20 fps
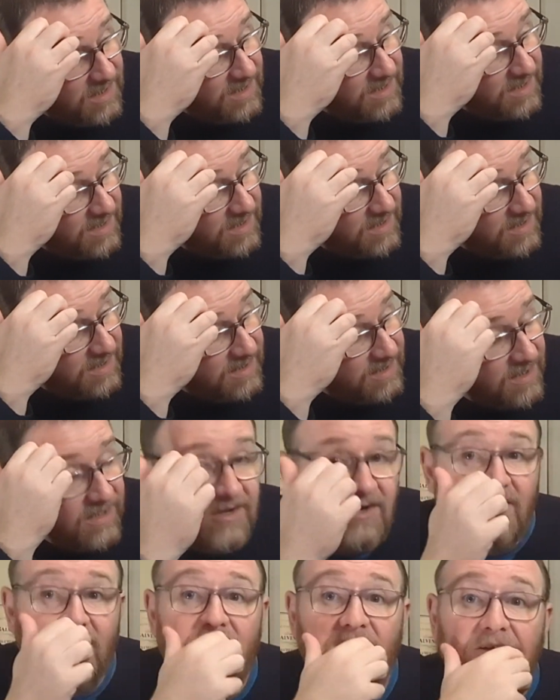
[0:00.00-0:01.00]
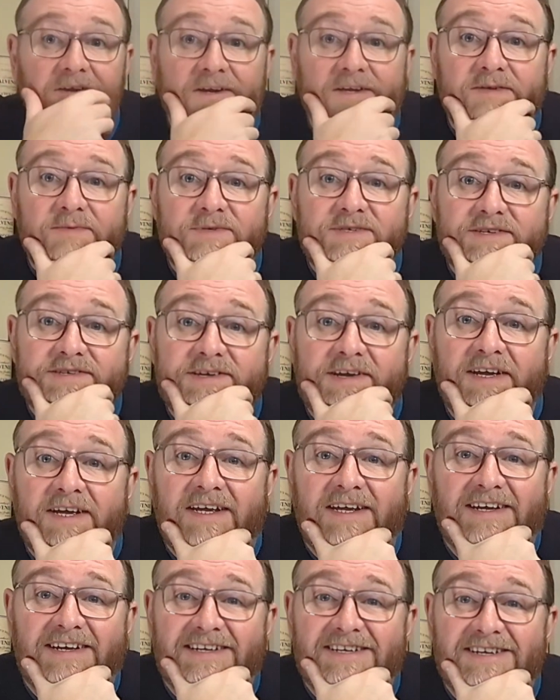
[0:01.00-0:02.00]
It's not a good Christmas, is it?
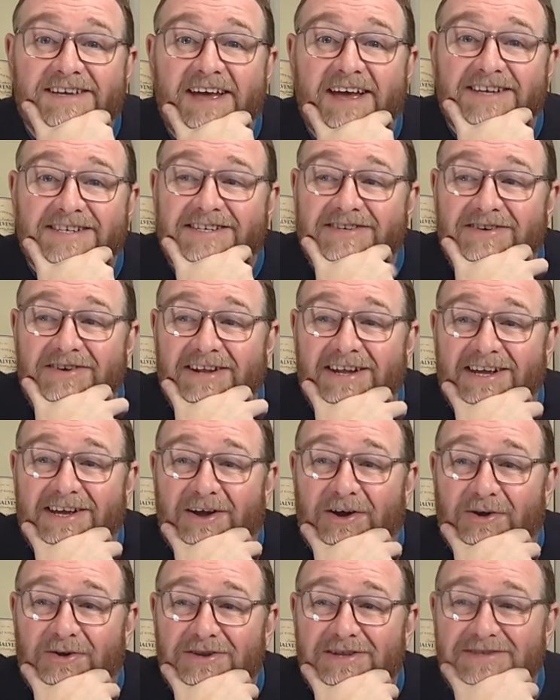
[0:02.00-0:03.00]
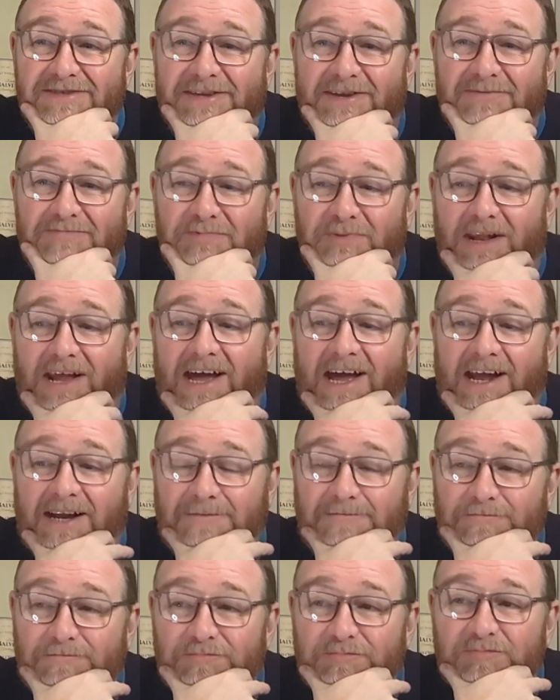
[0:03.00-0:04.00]
It hasn't really gone to
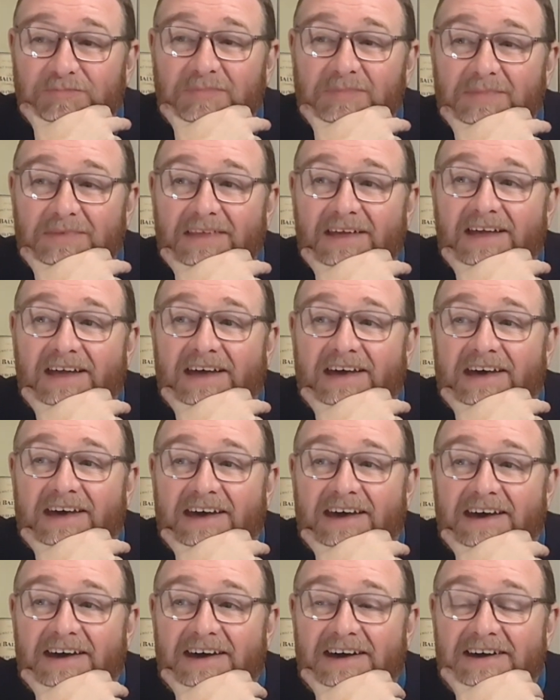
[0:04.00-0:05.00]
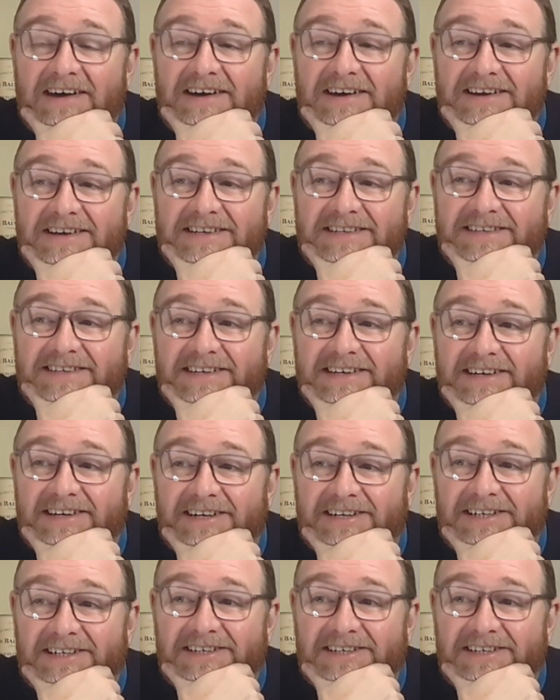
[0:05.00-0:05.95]
plan. Oh dear.